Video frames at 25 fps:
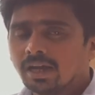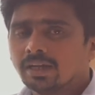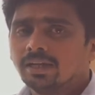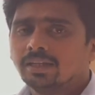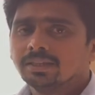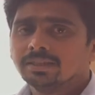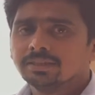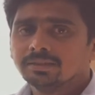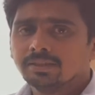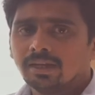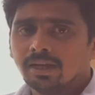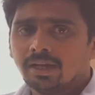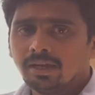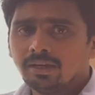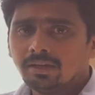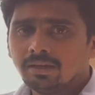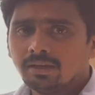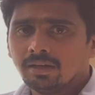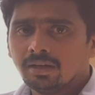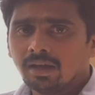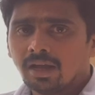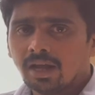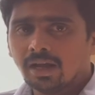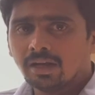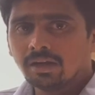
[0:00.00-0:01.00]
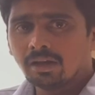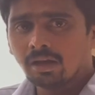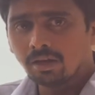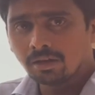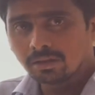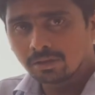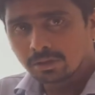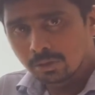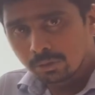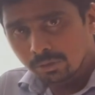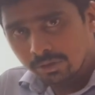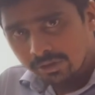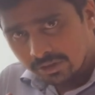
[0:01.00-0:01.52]
understand and
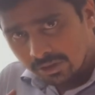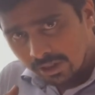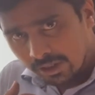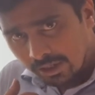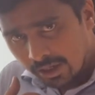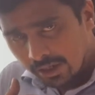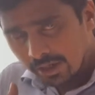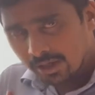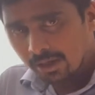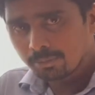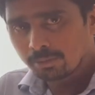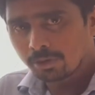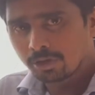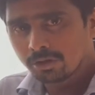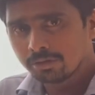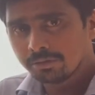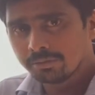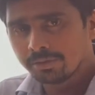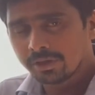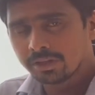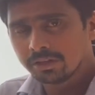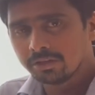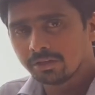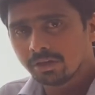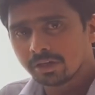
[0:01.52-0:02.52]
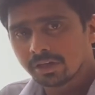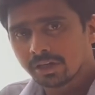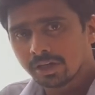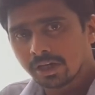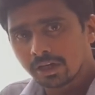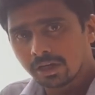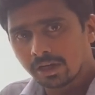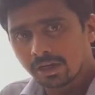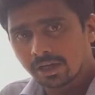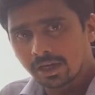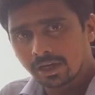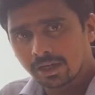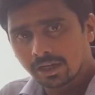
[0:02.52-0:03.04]
look thinking about whether you're
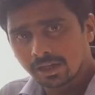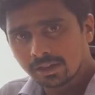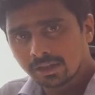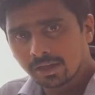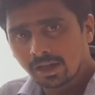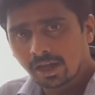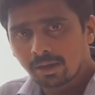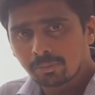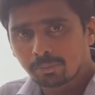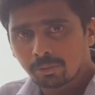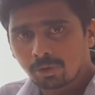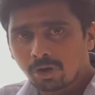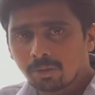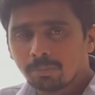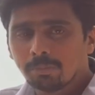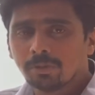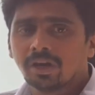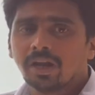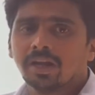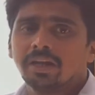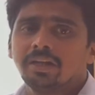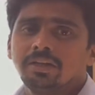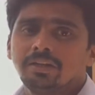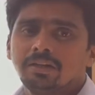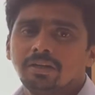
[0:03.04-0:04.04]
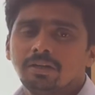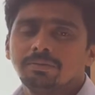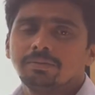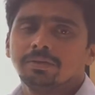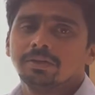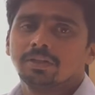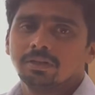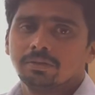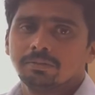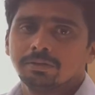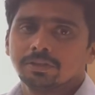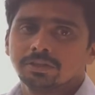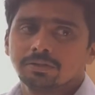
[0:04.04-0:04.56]
get, getting the proper idea
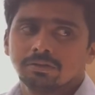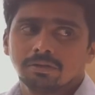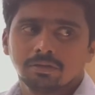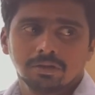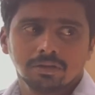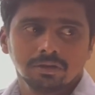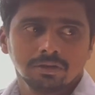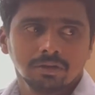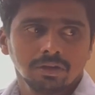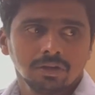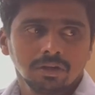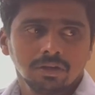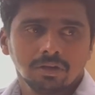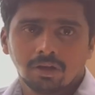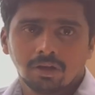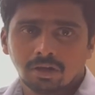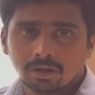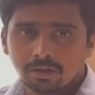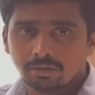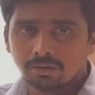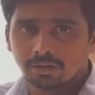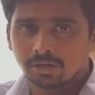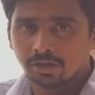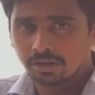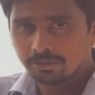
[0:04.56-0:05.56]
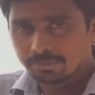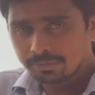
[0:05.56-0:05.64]
for the question or, or not.